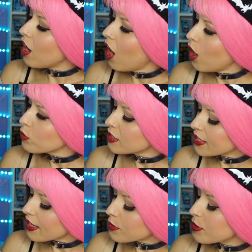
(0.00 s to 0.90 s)

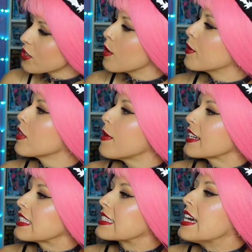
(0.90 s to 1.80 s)
Holidays sponsor. But on the
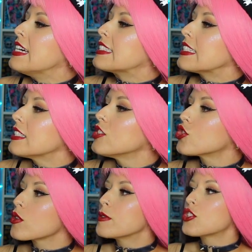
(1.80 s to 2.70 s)
back it says Season of
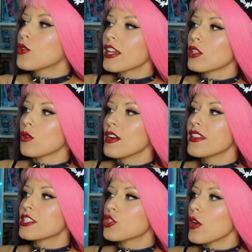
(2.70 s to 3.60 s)
Screaming's Draculaura,
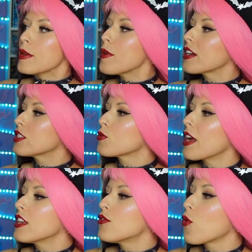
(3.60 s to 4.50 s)
and that's a trademark, is
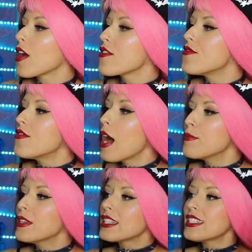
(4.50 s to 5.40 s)
ready for a
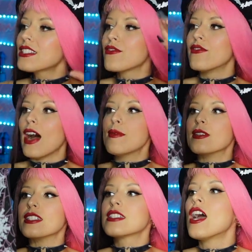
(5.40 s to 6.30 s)
fabulous,
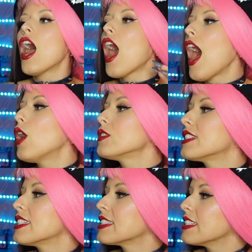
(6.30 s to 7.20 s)
fabulous
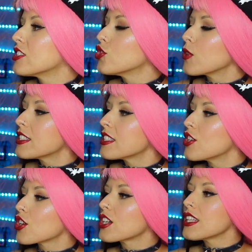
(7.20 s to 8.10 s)
holiday season dressed
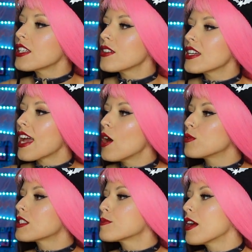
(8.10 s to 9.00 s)
in her glittery
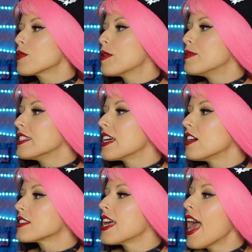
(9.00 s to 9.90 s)
gown with spiderweb
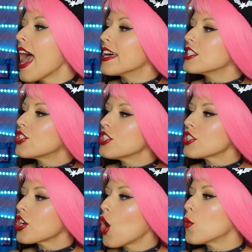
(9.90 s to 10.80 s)
details and a
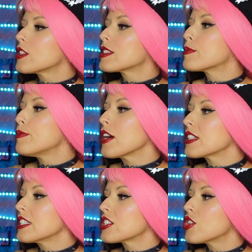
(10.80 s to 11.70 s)
sheer coat with
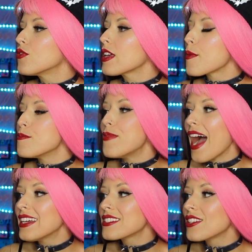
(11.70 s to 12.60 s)
sparkling snowflake
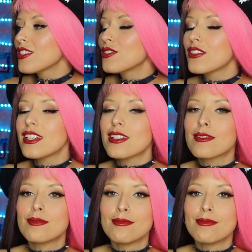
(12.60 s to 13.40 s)
bats all over it.